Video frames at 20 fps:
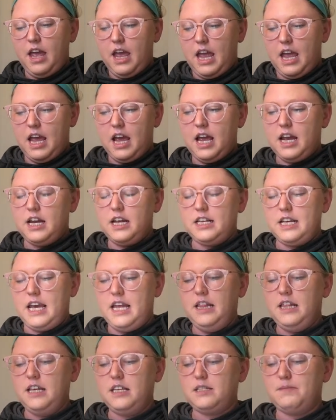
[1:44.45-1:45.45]
And
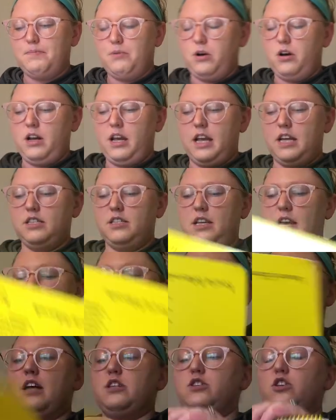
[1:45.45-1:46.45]
in this book
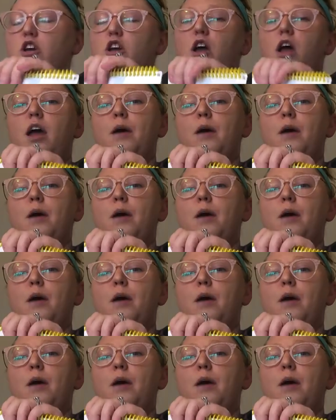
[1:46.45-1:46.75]
has